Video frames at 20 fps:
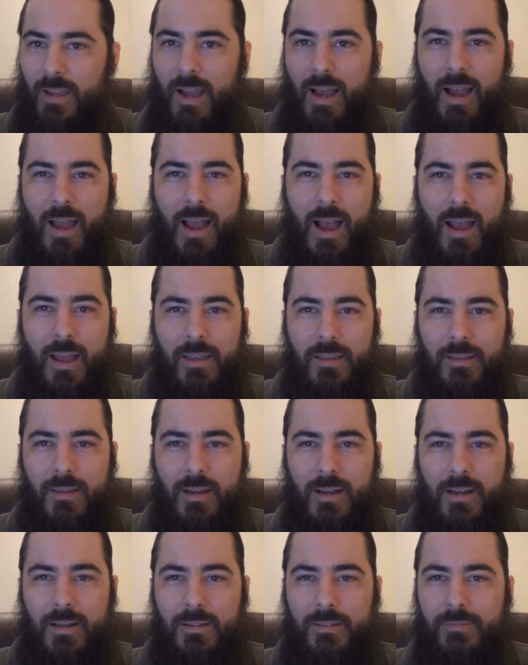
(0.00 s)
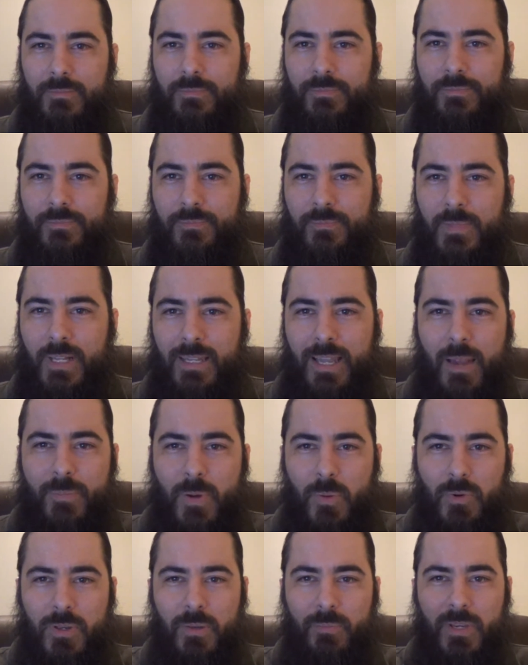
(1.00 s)
a lot of
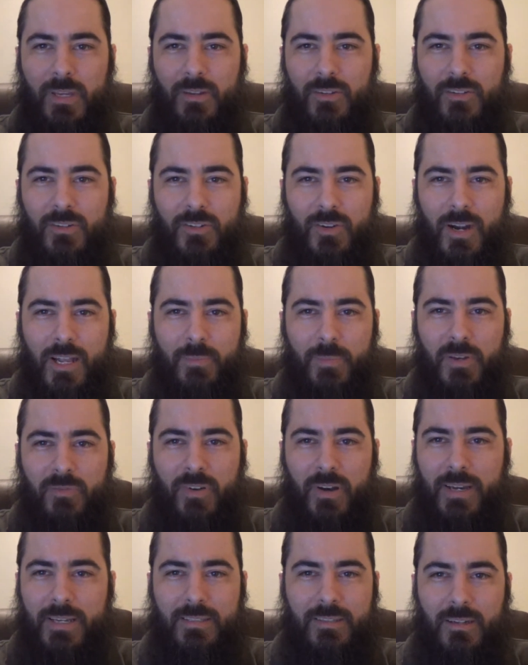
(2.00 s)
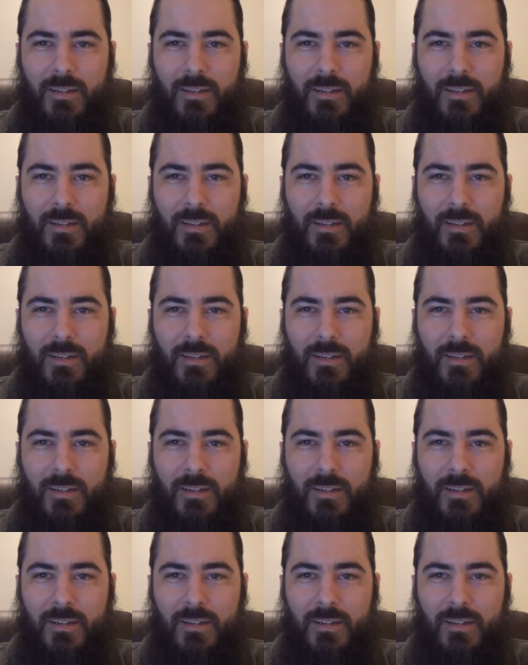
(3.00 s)
people try to give me advice.